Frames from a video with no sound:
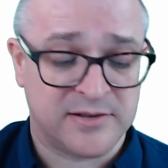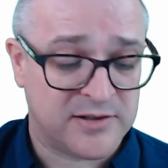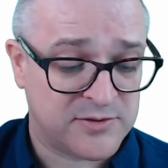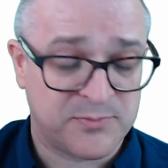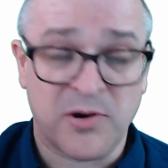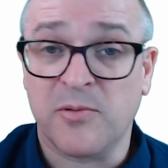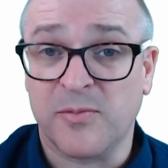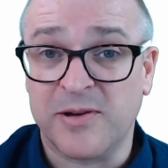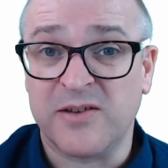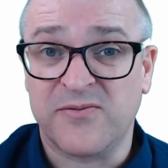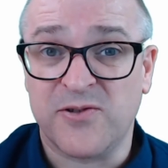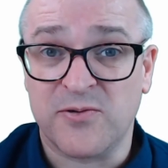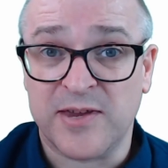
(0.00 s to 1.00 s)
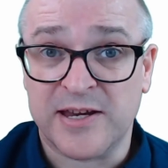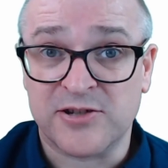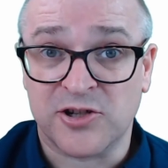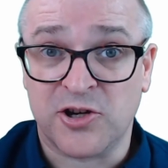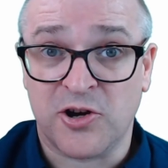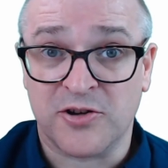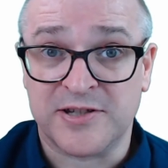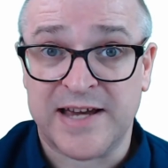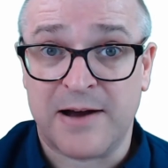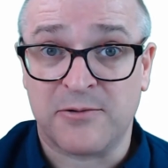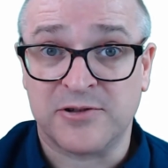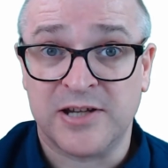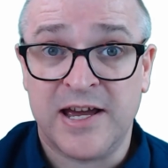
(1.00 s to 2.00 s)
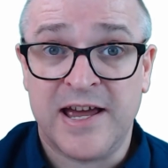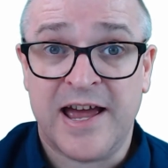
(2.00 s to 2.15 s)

And there's probably a few things to cut out.